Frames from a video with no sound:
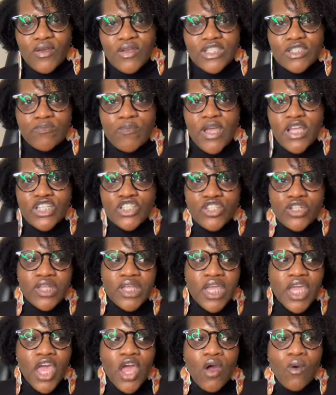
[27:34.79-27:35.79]

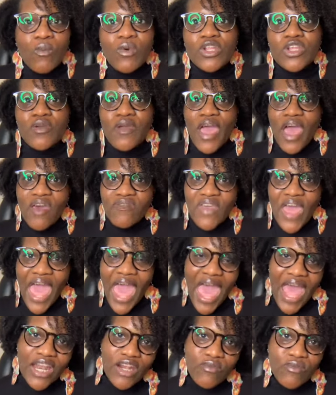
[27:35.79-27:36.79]
especially when you have
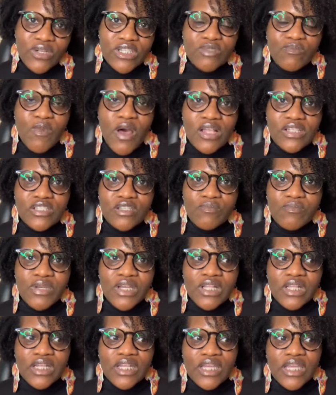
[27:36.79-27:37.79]
added
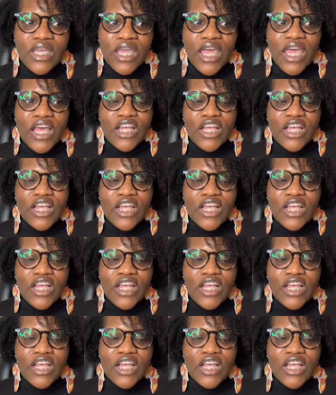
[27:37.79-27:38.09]
responsibility,